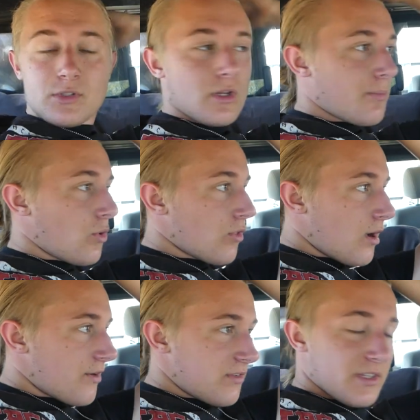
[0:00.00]
so I pulled
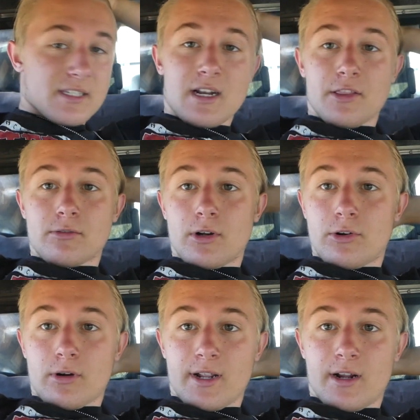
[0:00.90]
off on the side of the
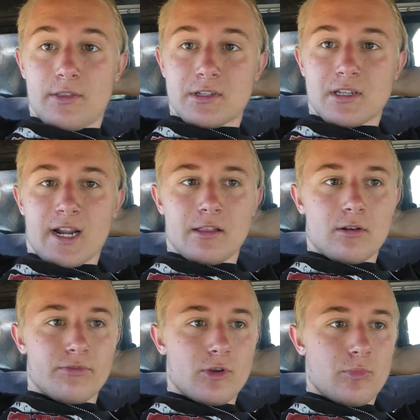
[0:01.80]
road right here on this kind of
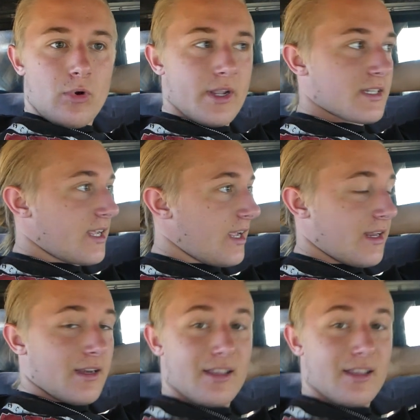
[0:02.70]
little viewpoint and